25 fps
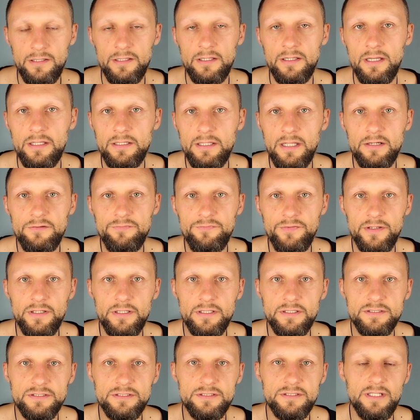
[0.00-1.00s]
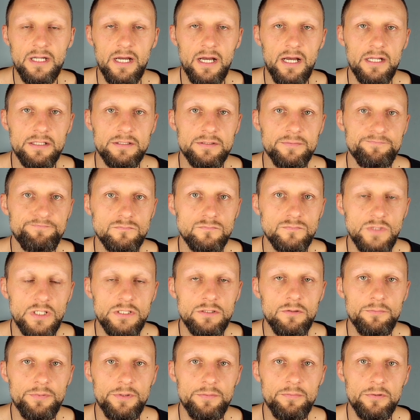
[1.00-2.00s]
Another thing is that you
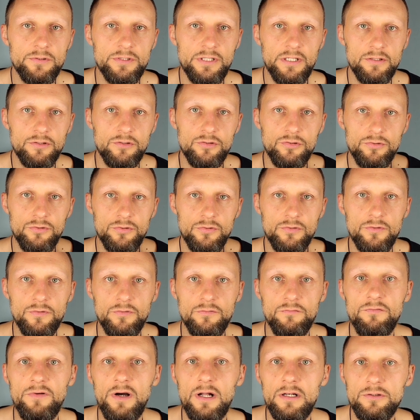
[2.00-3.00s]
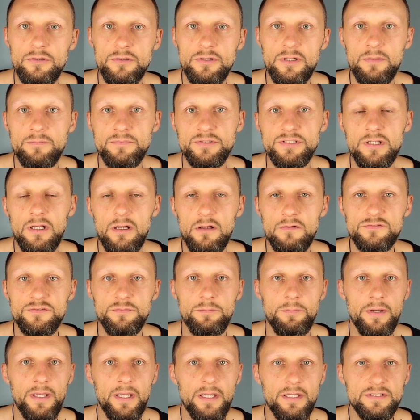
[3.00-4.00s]
know people tend to value themselves
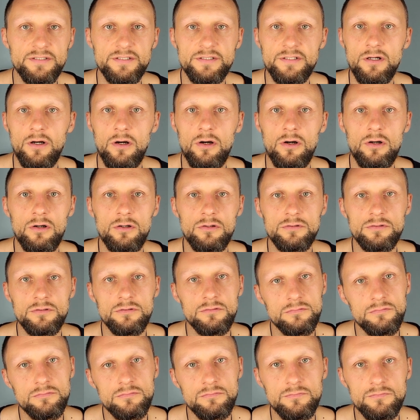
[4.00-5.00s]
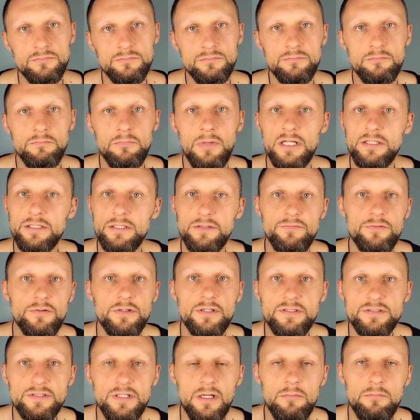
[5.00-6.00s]
based on money, for
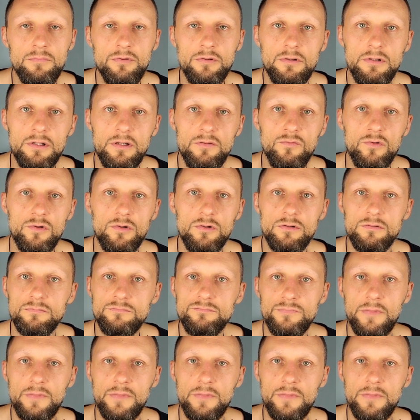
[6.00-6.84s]
example, level.